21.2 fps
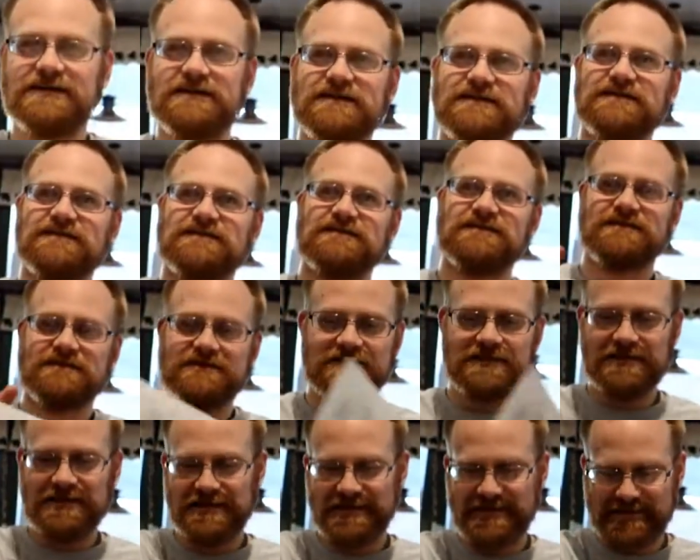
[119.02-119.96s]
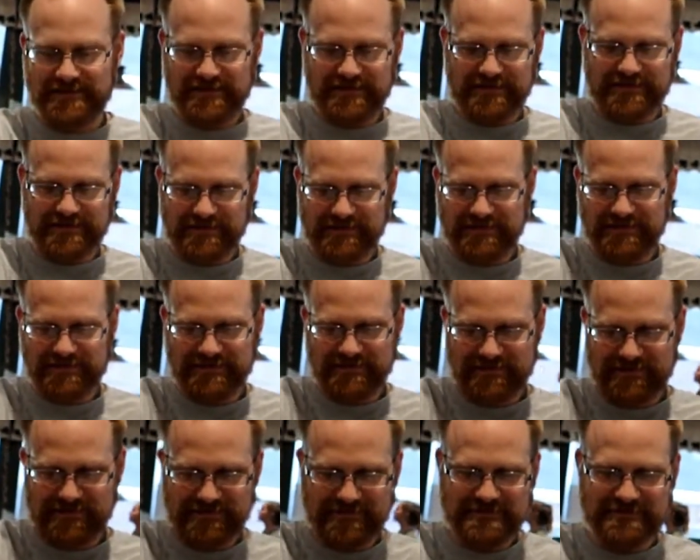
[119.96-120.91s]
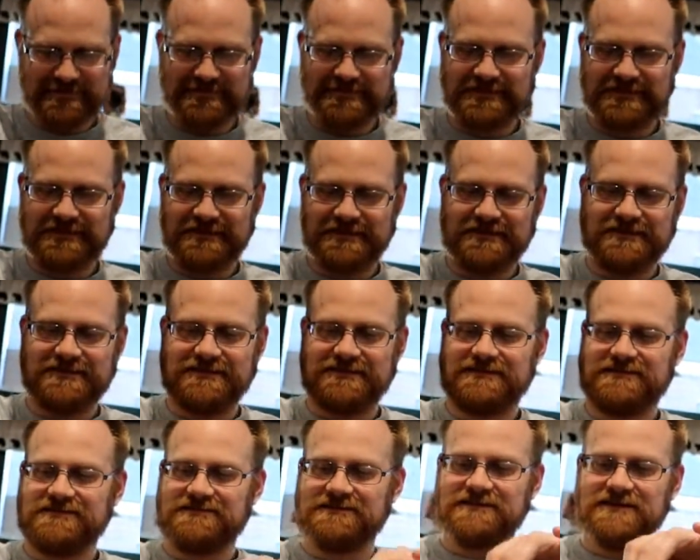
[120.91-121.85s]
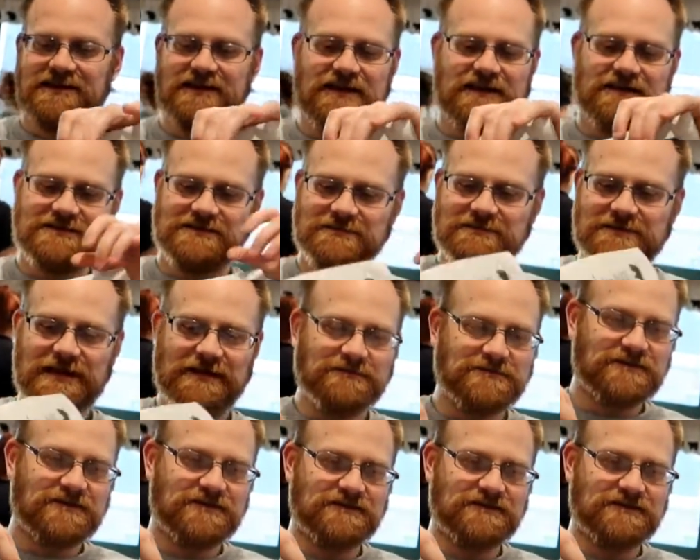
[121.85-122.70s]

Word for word: than you. I'm, I'm a bigger I'm a bigger person. sometimes you